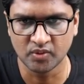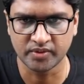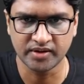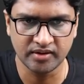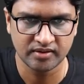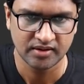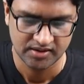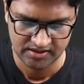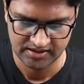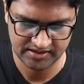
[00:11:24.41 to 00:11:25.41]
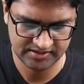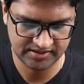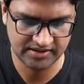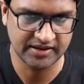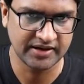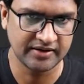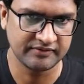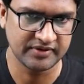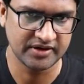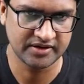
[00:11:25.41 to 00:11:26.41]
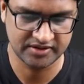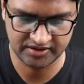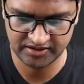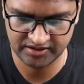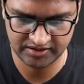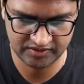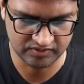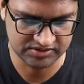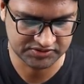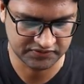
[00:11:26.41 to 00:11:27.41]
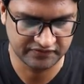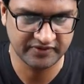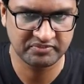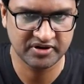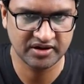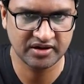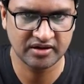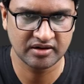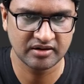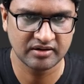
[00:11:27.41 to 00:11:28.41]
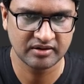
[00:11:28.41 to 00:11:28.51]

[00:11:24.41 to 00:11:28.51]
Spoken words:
Okay, and then I have int a equals to 15